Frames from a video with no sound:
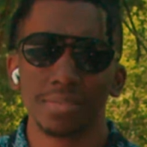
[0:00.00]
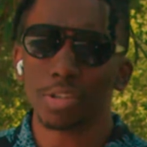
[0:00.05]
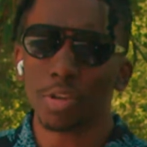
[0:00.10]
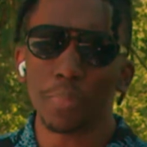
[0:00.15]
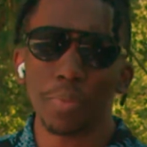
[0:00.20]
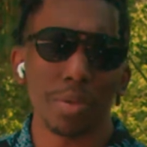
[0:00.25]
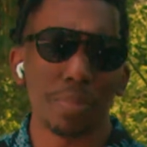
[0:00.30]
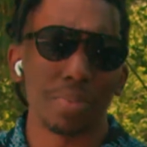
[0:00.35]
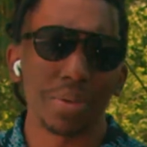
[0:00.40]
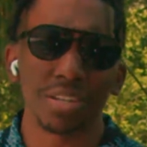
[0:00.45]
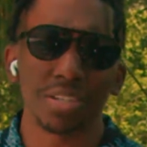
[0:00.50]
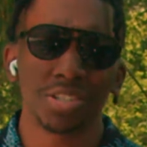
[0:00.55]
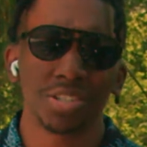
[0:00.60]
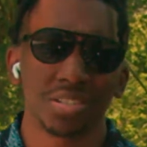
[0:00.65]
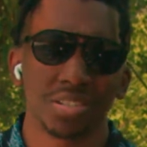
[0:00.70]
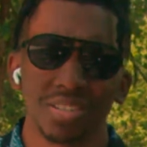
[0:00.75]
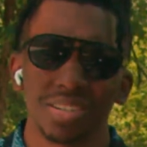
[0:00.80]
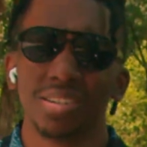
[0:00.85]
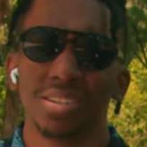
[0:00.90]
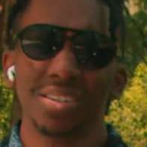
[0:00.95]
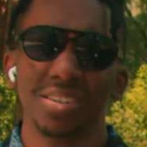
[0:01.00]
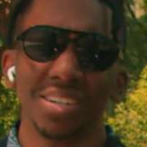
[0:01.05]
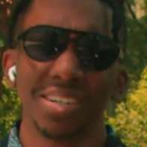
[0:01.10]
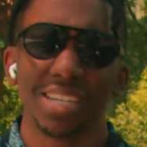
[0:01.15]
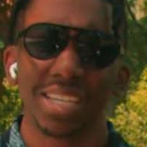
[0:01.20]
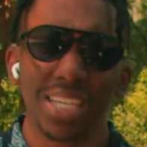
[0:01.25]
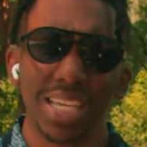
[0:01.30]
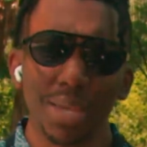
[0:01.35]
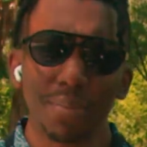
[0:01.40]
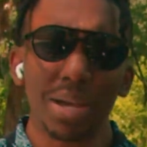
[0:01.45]
don't be a bitch.
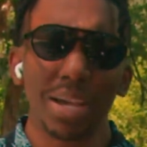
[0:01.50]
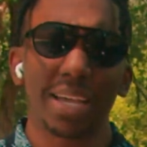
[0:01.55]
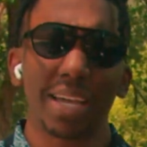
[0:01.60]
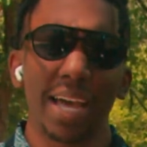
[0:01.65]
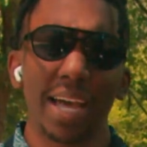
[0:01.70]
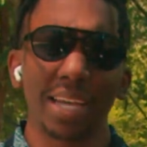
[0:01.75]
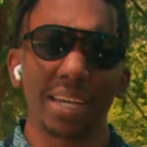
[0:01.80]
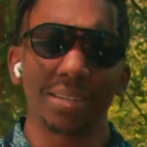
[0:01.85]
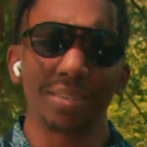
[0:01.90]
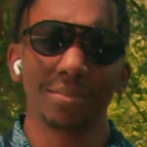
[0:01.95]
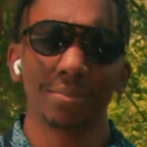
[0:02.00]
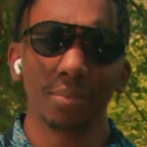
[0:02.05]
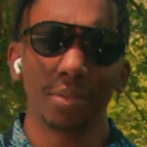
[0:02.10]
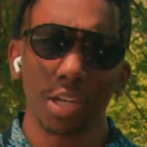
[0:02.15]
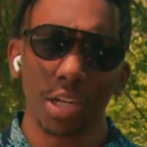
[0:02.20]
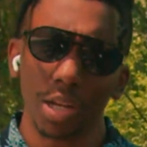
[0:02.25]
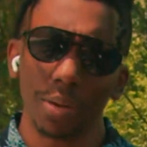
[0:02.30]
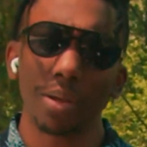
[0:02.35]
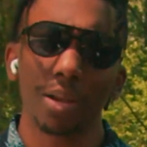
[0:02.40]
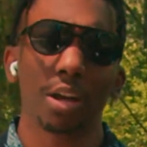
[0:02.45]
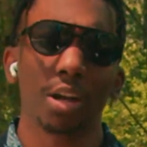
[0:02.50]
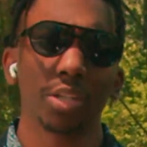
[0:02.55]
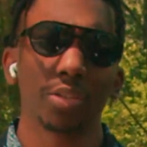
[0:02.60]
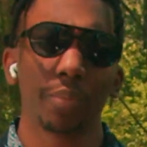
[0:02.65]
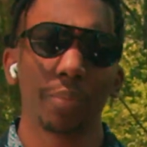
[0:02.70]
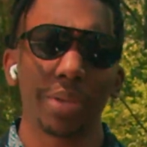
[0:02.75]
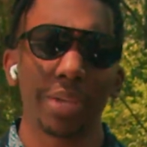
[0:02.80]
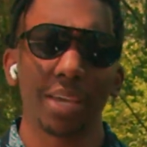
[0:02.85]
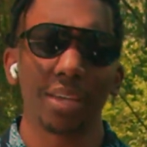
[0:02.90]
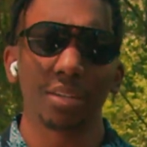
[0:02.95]
Get my guide, Learning About Cars for
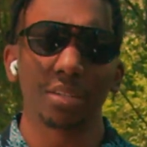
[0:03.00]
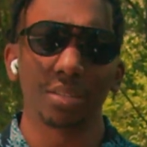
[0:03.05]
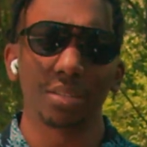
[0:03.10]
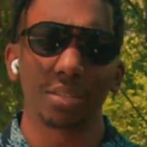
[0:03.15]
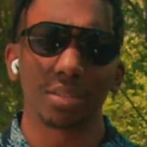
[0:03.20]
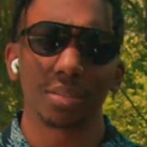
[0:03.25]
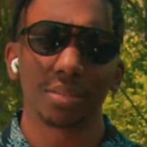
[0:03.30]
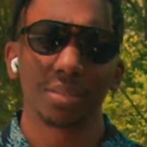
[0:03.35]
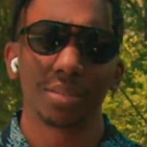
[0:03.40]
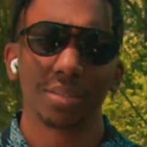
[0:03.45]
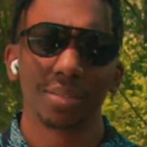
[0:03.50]
Beginners. For